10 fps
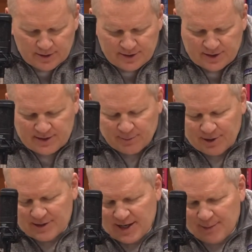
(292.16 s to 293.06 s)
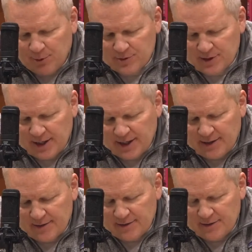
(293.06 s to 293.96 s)
just some examples.
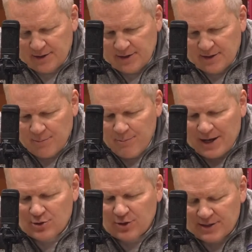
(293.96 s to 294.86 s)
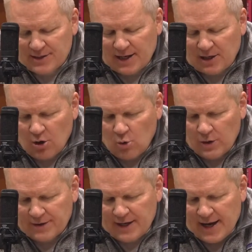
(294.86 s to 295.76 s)
And the metrics that go
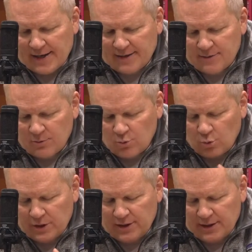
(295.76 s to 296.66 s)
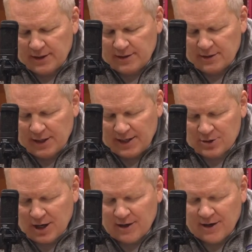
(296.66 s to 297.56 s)
with that in the
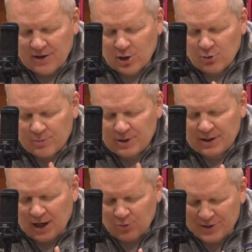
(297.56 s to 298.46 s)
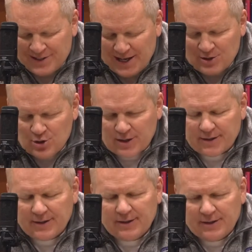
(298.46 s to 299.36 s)
HR area would be our retention.
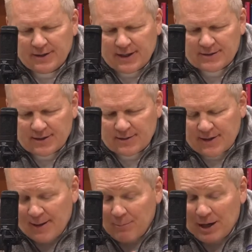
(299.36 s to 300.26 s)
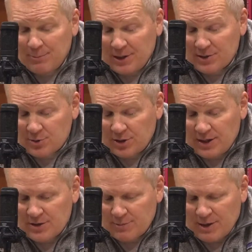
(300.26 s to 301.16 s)
That might be a
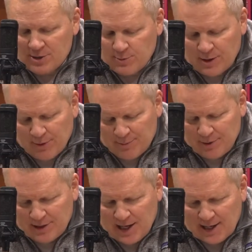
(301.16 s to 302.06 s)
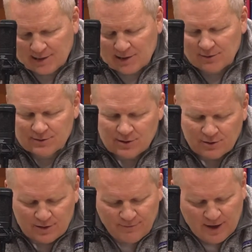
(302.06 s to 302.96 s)
strategic measurement, it might be tactical. So
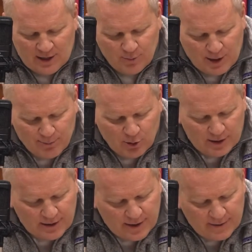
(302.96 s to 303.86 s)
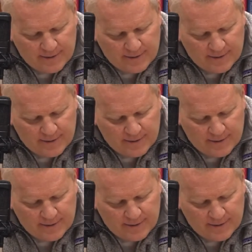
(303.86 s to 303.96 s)
you follow my point there.